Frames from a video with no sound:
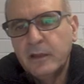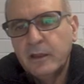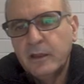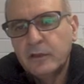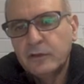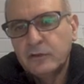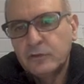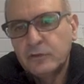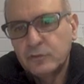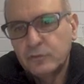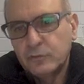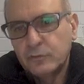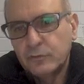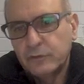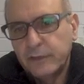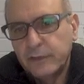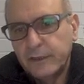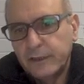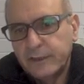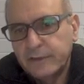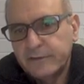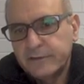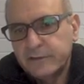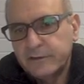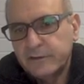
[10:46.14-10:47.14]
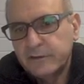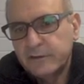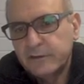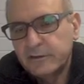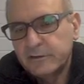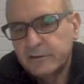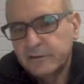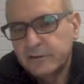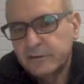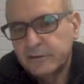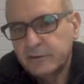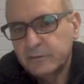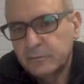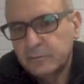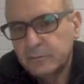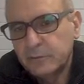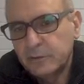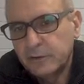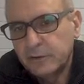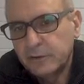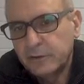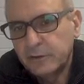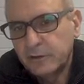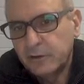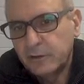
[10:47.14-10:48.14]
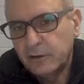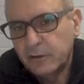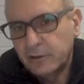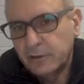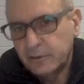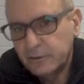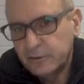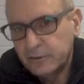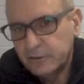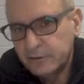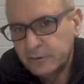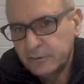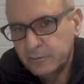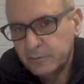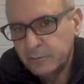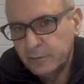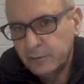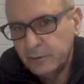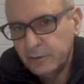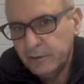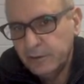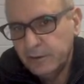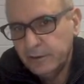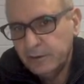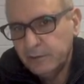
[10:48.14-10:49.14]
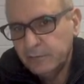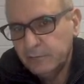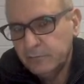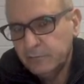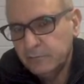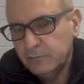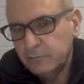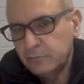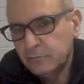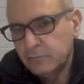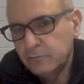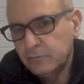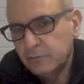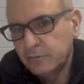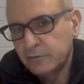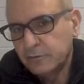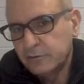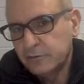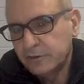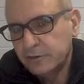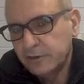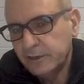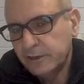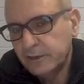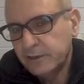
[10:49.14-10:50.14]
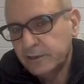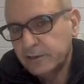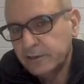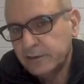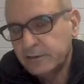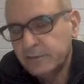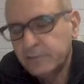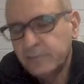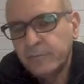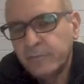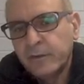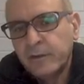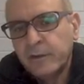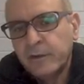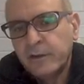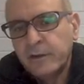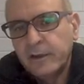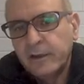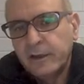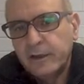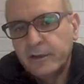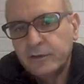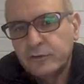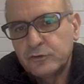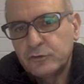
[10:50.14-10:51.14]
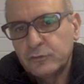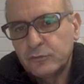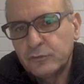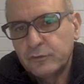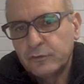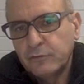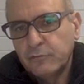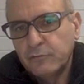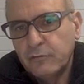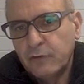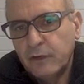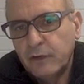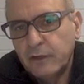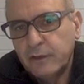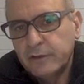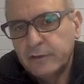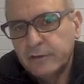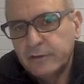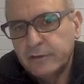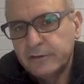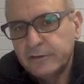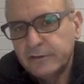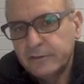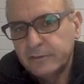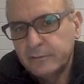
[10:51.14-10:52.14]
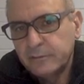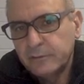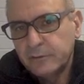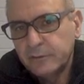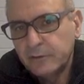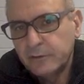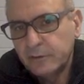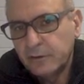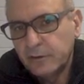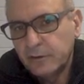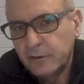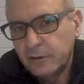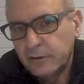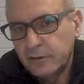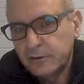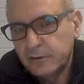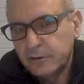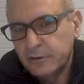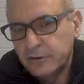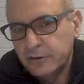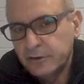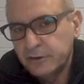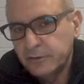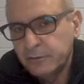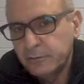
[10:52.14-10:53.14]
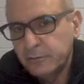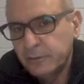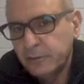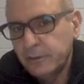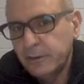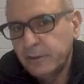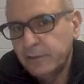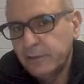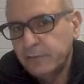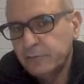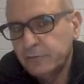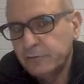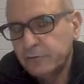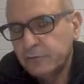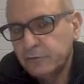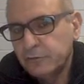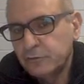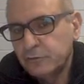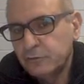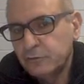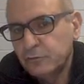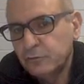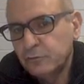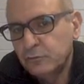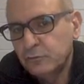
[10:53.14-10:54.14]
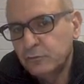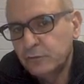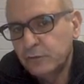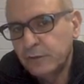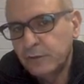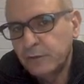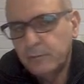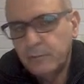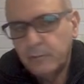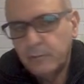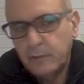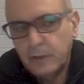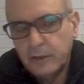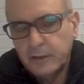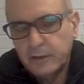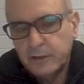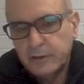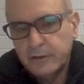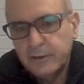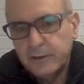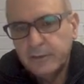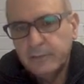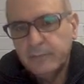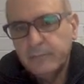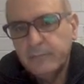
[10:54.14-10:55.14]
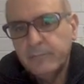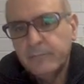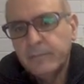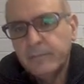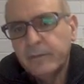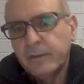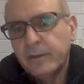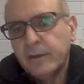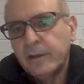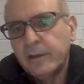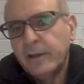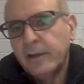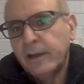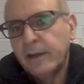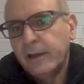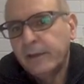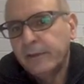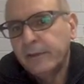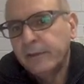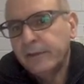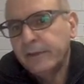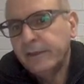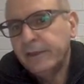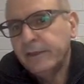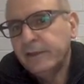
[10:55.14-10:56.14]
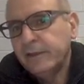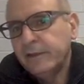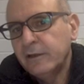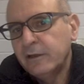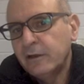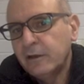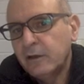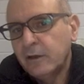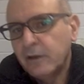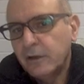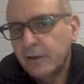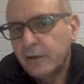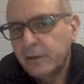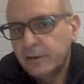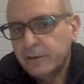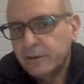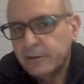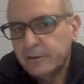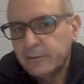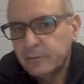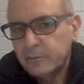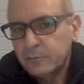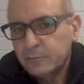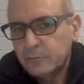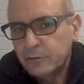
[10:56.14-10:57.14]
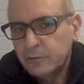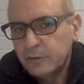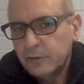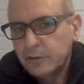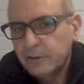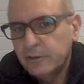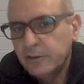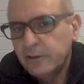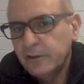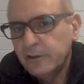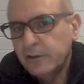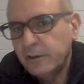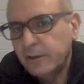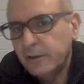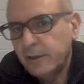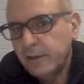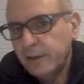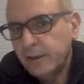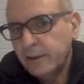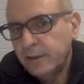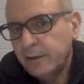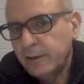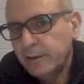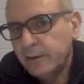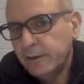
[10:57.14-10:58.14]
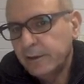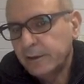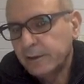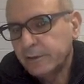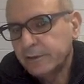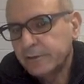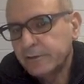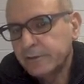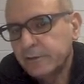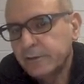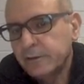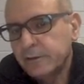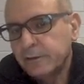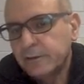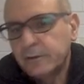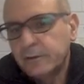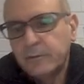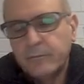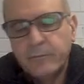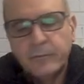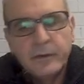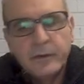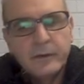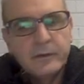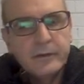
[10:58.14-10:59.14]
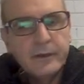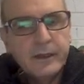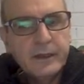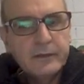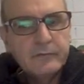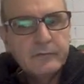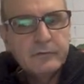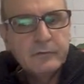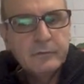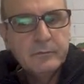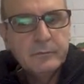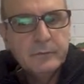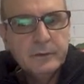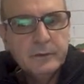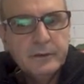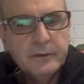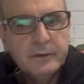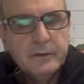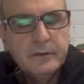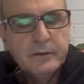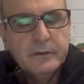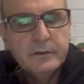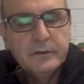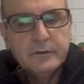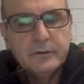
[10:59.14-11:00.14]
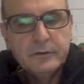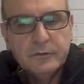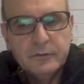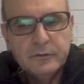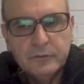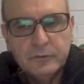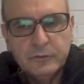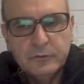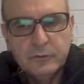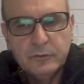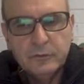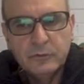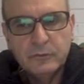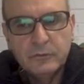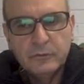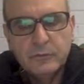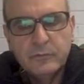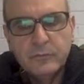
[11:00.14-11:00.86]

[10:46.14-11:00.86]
show the x-intercept on the Cartesian plane, which was 6, and show the y-intercept on the Cartesian plane, which is 2. You can mark them and then connect them together and extend. That will be your